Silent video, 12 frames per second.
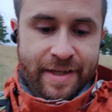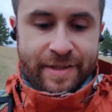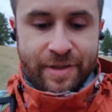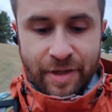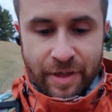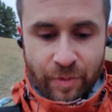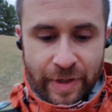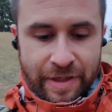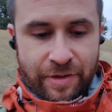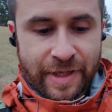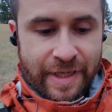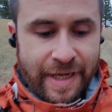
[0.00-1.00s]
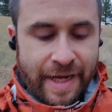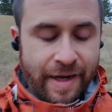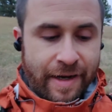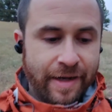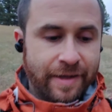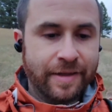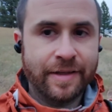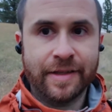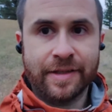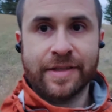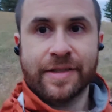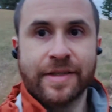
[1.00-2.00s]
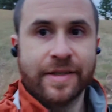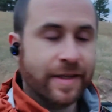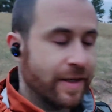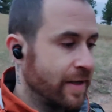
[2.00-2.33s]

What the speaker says: So in a way, you gain this